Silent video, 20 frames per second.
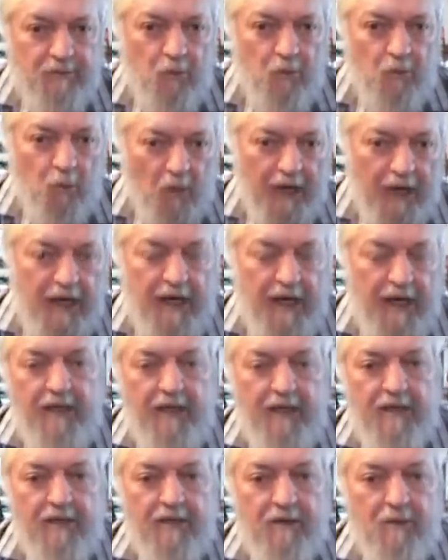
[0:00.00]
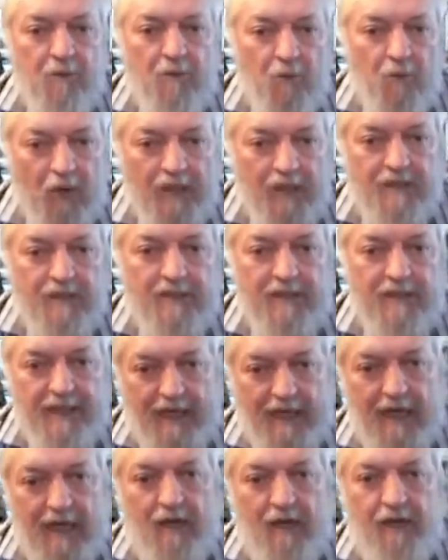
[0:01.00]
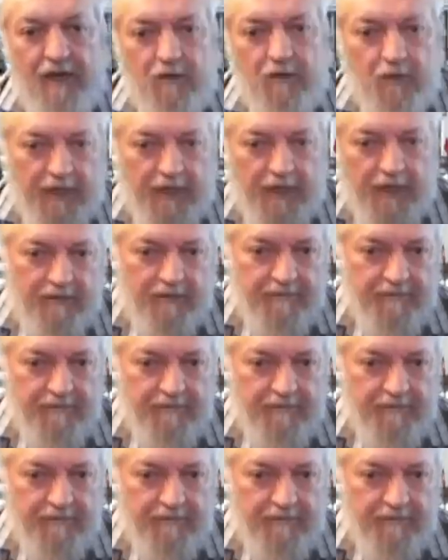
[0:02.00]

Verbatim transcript: where, what, how, and when.